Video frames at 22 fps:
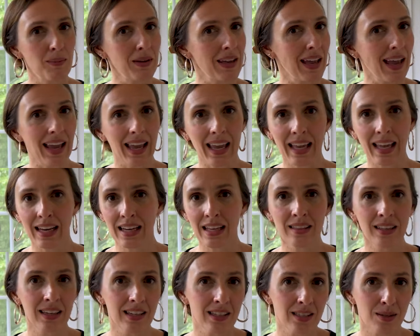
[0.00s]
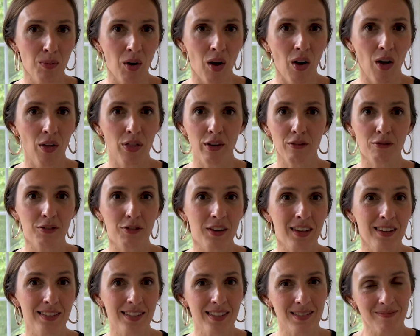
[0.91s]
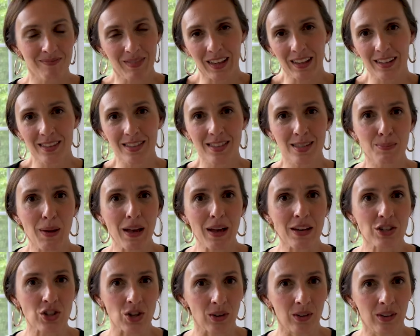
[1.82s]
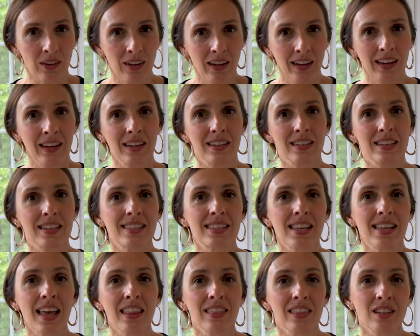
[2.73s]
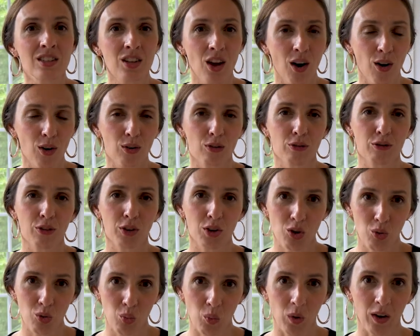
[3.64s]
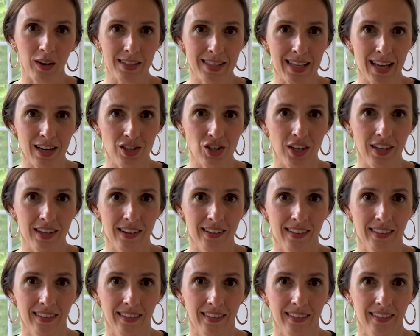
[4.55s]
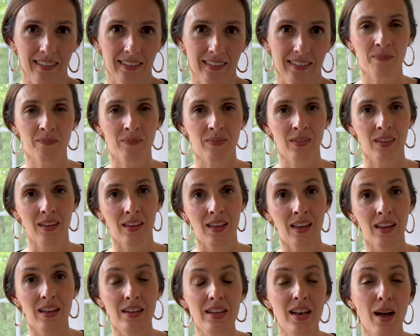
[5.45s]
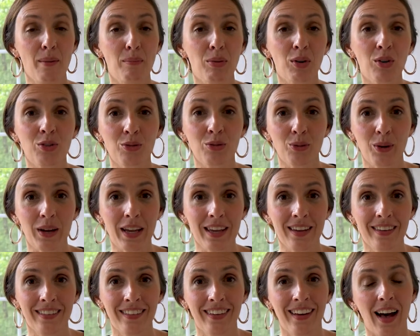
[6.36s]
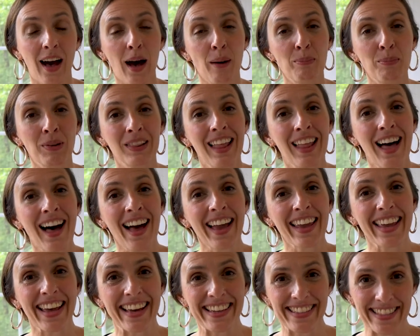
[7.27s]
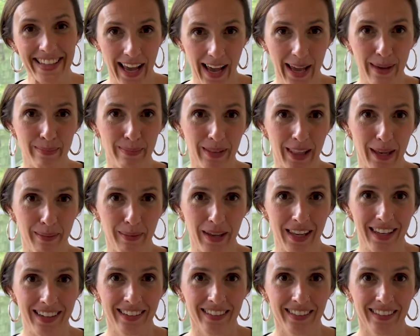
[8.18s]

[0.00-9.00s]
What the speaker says: be anything small that feels a little special to set the tone for your work session. Number 3, apply a time limit.